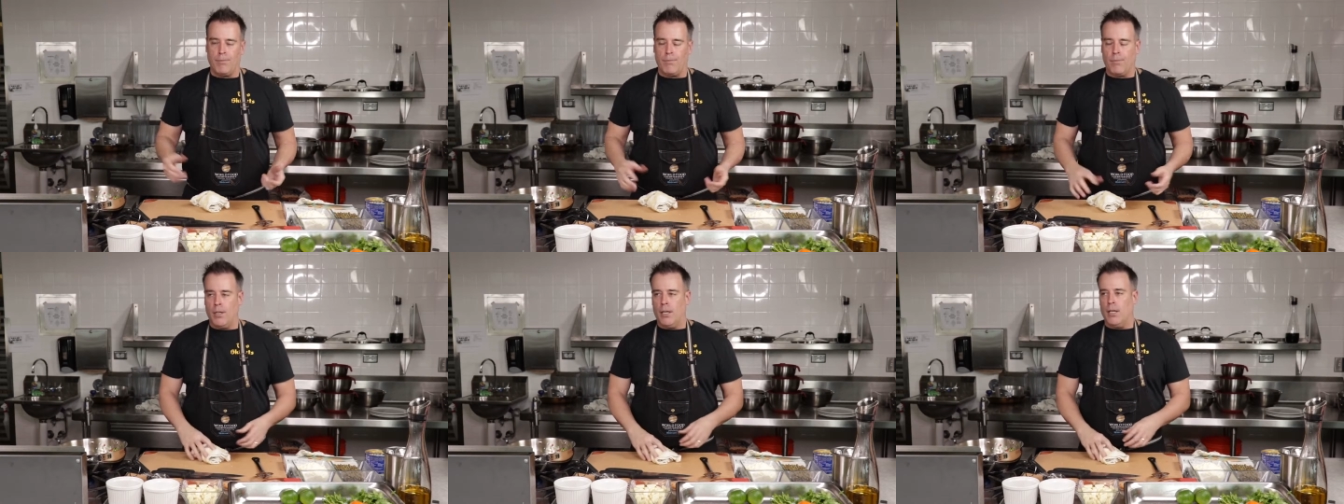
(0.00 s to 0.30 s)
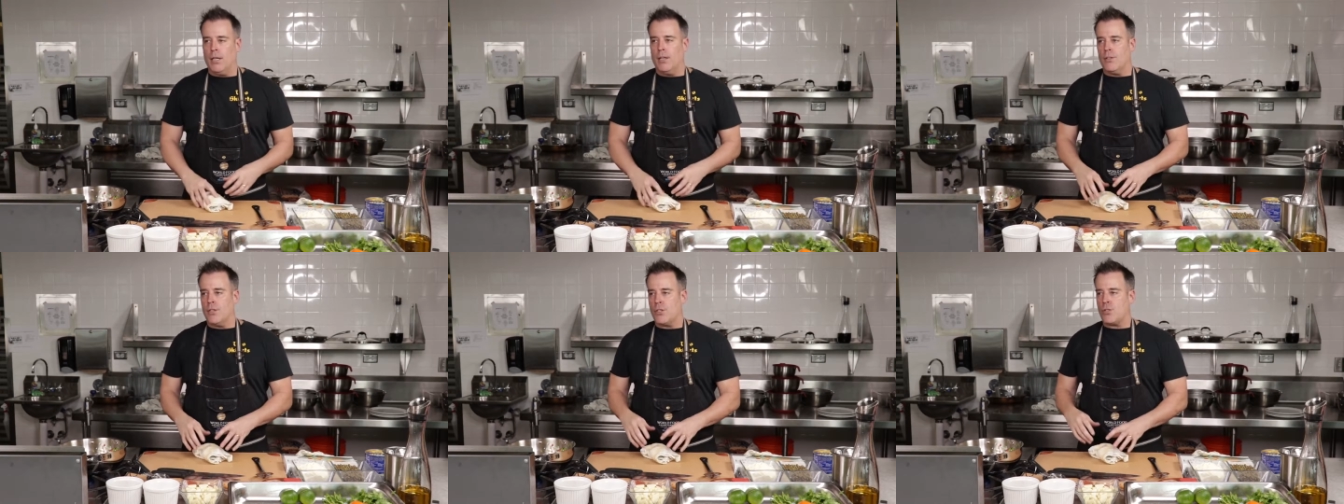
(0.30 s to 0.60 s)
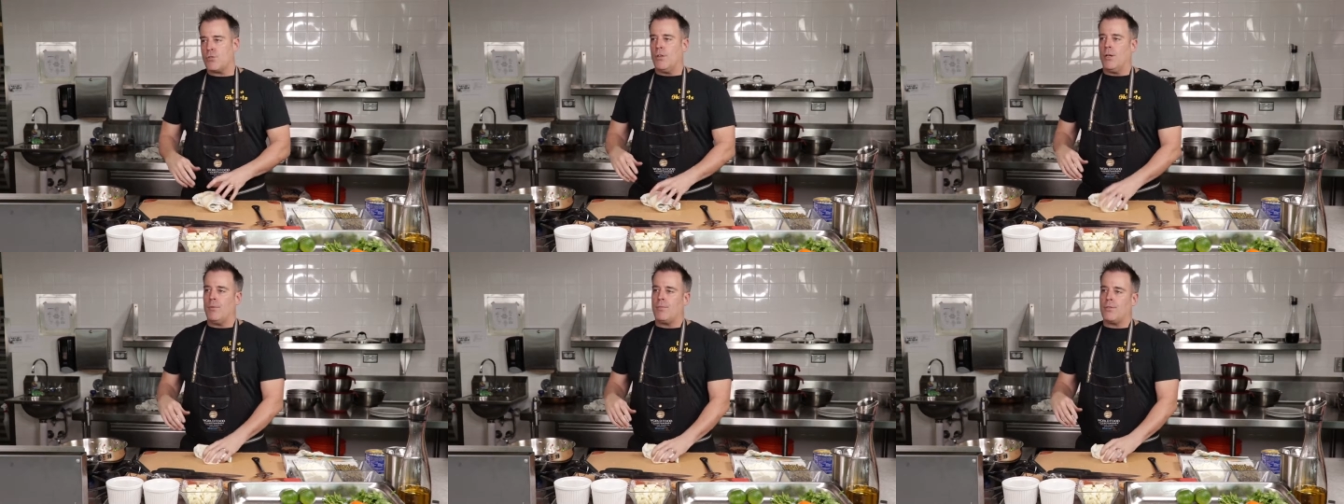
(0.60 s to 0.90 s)
Well, the
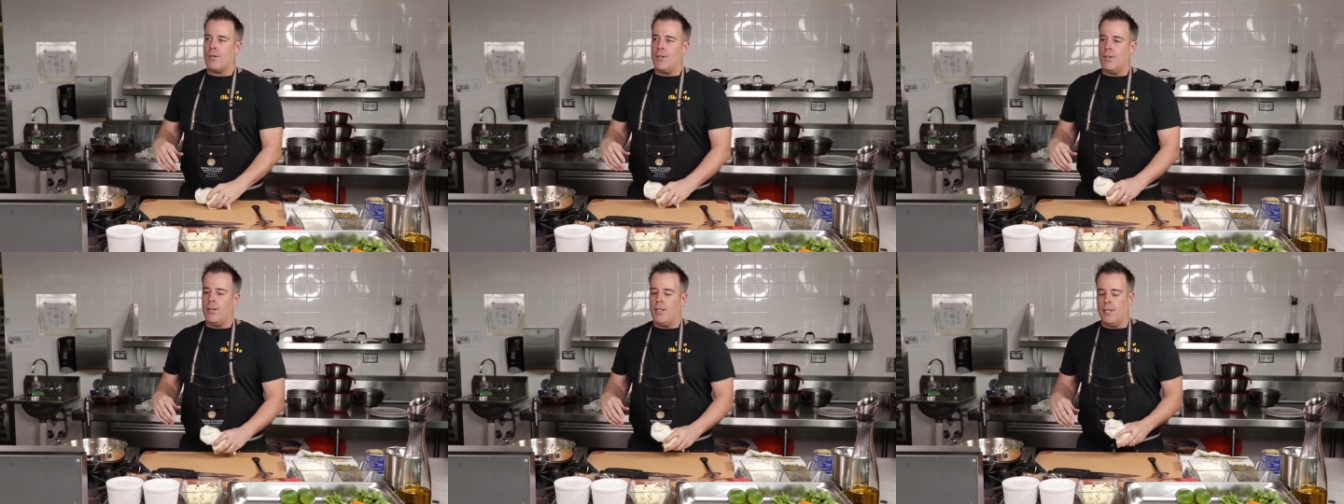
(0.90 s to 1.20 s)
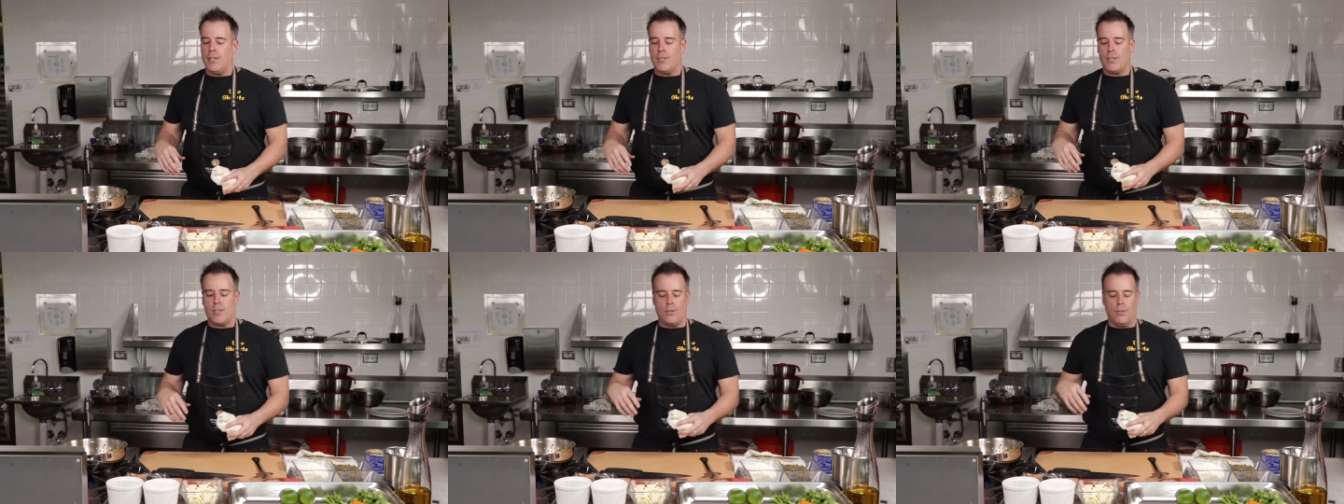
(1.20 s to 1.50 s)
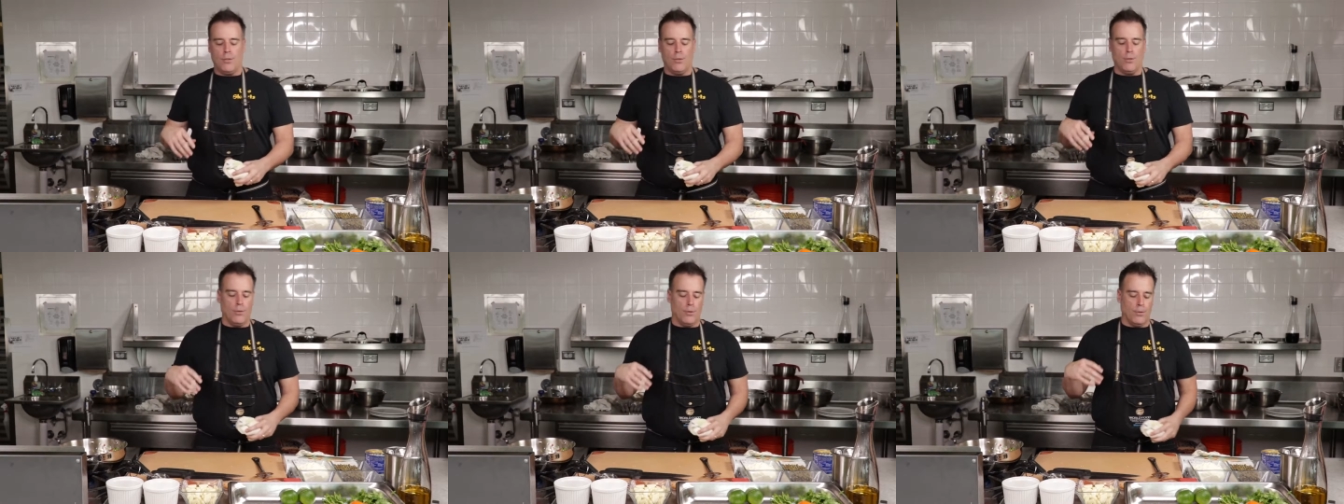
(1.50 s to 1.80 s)
shrimp turned
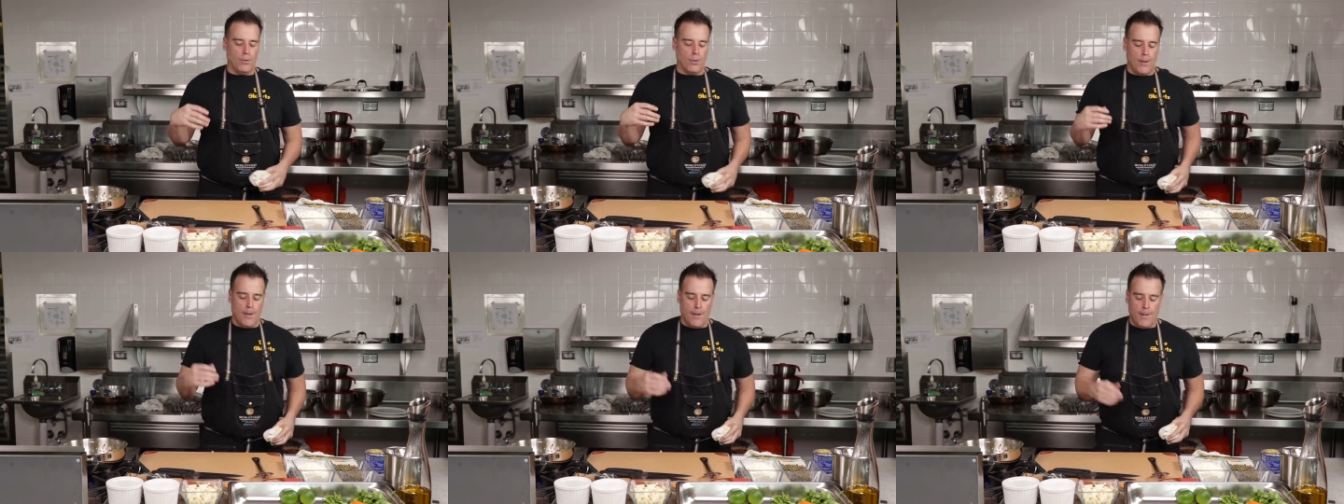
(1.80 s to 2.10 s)
into,